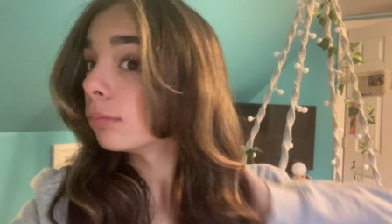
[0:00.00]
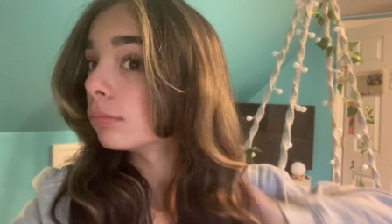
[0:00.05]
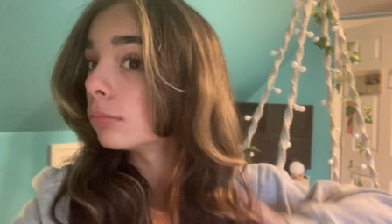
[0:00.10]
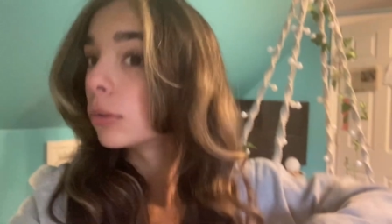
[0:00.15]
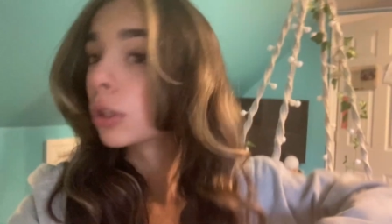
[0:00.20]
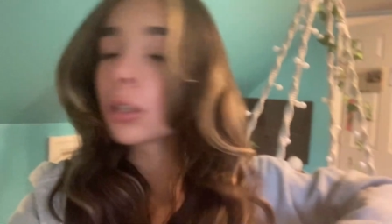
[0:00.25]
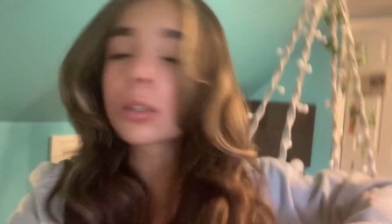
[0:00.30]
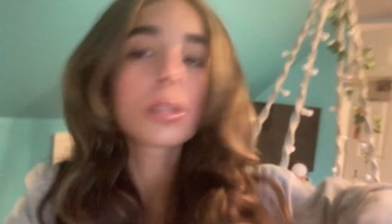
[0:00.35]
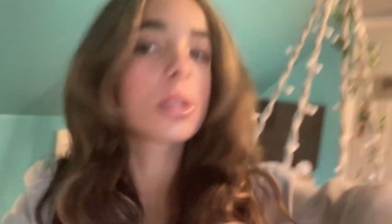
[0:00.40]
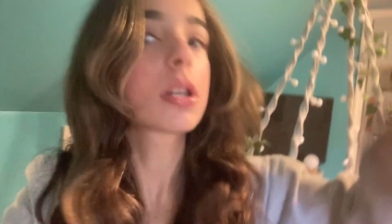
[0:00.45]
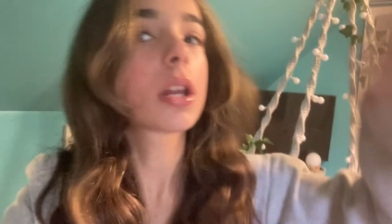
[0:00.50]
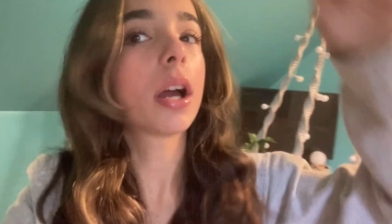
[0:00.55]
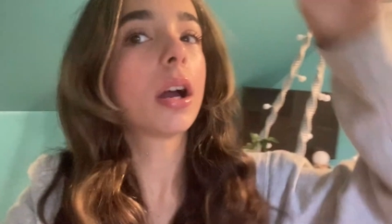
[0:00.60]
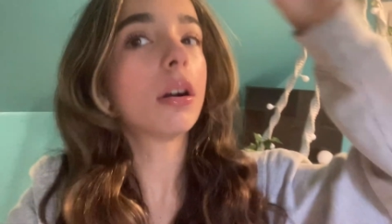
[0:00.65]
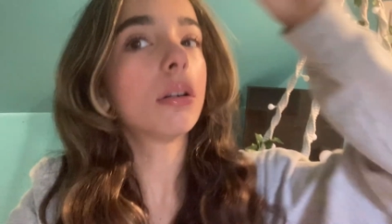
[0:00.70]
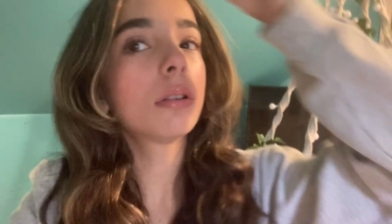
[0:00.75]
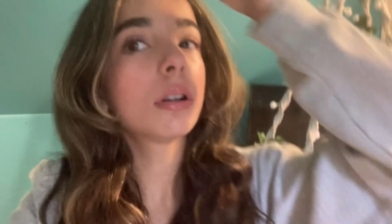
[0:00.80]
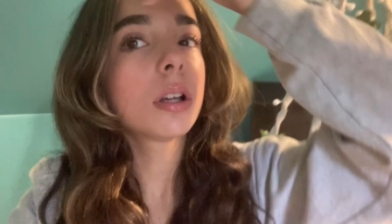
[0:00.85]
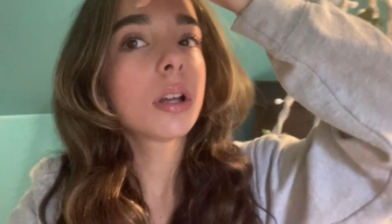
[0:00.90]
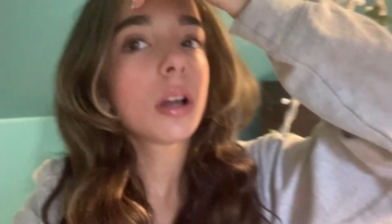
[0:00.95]
looks
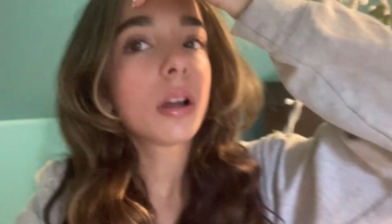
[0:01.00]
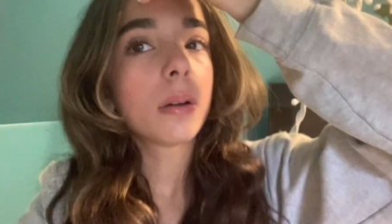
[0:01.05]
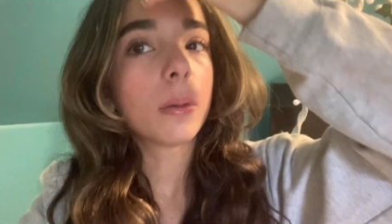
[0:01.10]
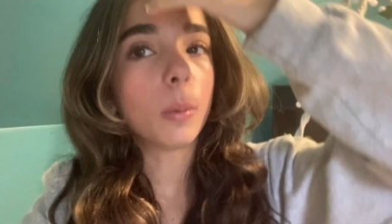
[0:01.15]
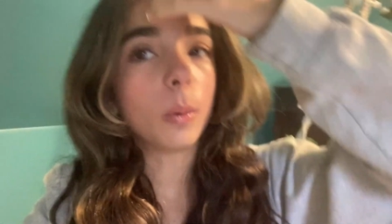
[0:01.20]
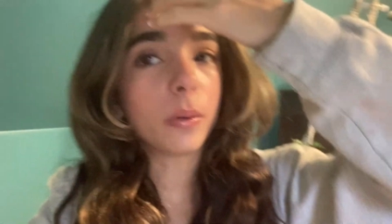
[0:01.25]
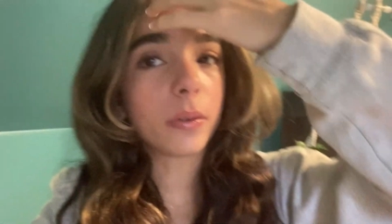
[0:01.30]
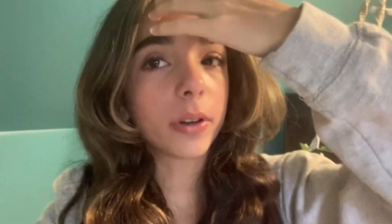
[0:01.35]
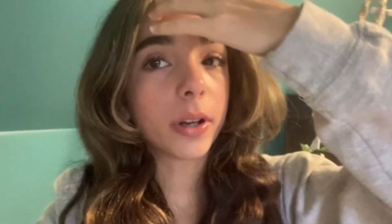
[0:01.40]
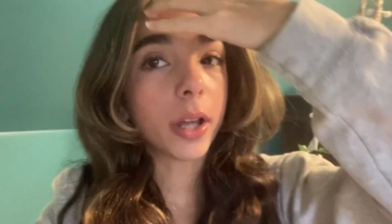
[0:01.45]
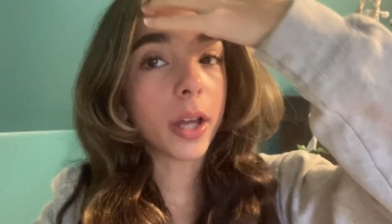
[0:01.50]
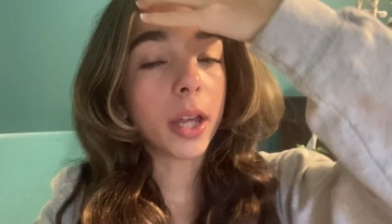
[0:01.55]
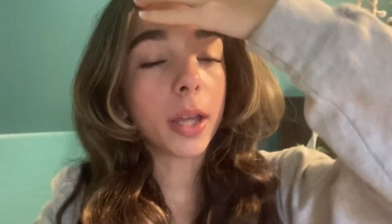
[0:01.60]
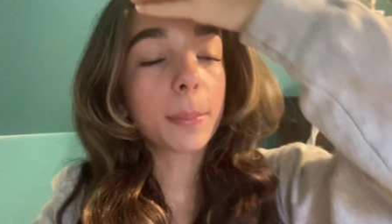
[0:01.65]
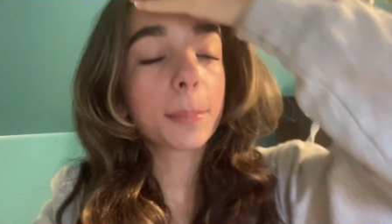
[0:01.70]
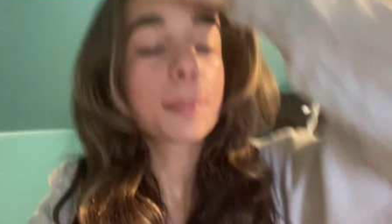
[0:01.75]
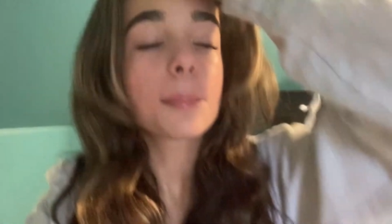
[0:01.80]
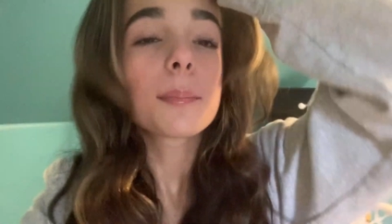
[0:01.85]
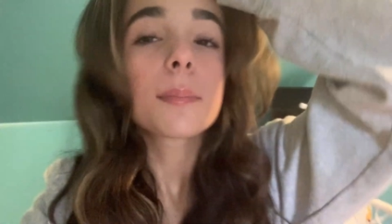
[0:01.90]
now overnight.